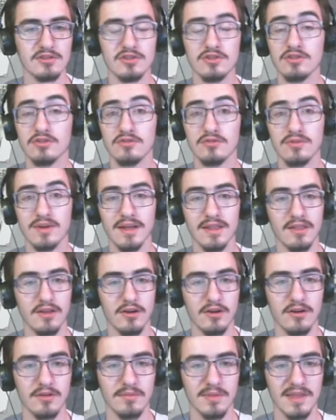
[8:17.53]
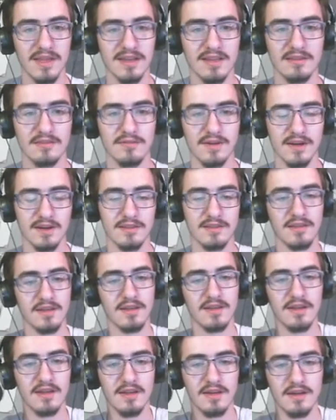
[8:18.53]
to do with art, but that's fine.
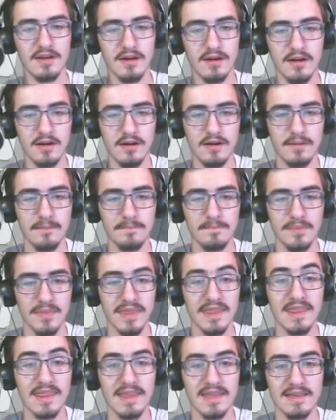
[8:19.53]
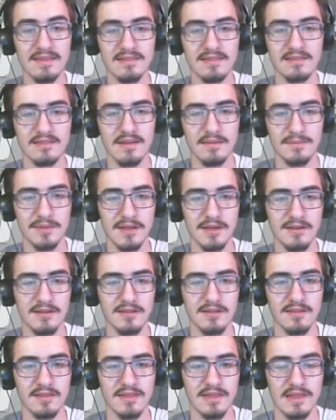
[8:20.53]
This is something.
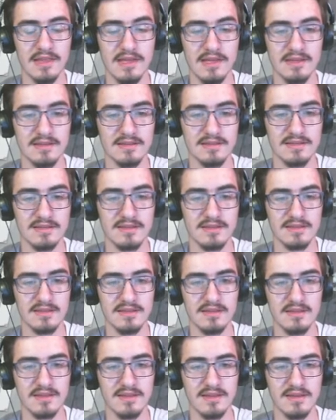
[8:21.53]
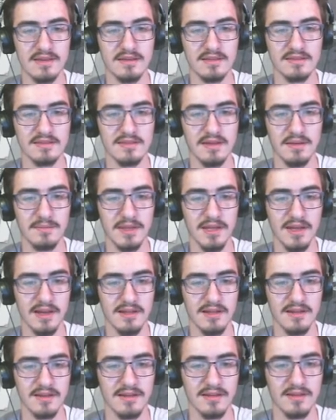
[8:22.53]
This is something I
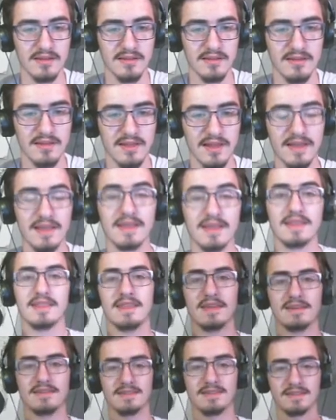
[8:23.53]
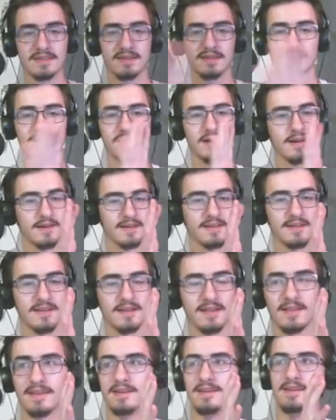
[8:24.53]
like. Like this cut and
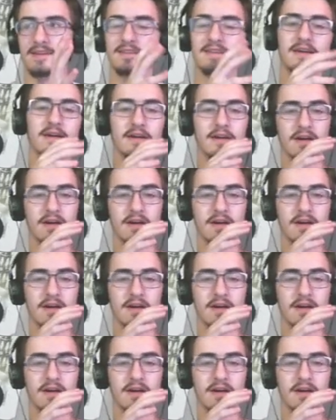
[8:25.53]
clean